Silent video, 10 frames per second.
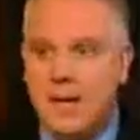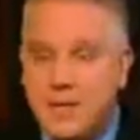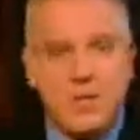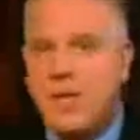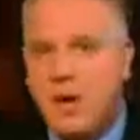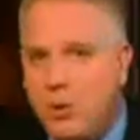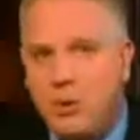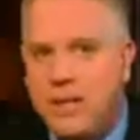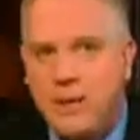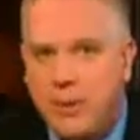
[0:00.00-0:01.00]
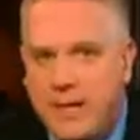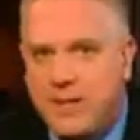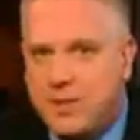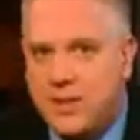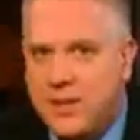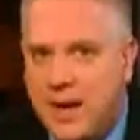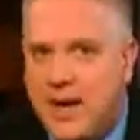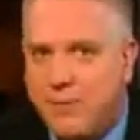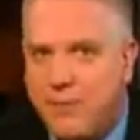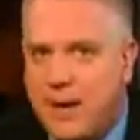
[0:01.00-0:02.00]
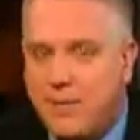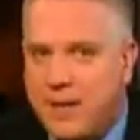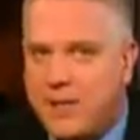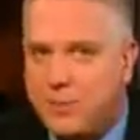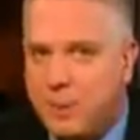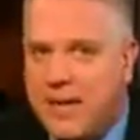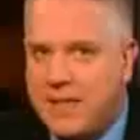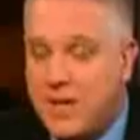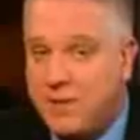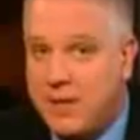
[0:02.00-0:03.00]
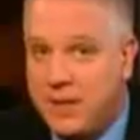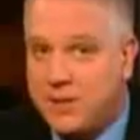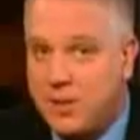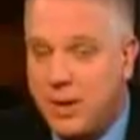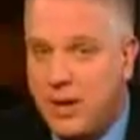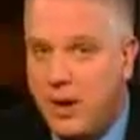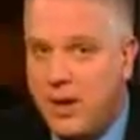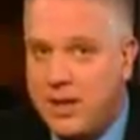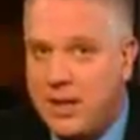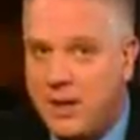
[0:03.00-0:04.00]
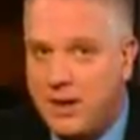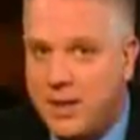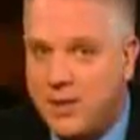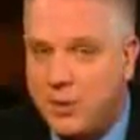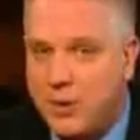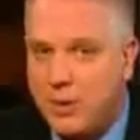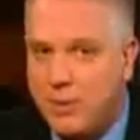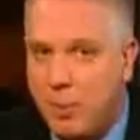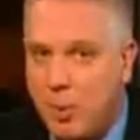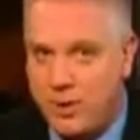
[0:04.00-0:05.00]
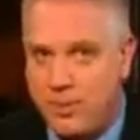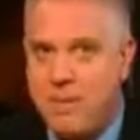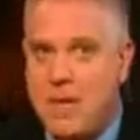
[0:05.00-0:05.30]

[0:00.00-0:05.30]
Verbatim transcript: it's the only reason that I have found that explains everything that's going on in our country with the border.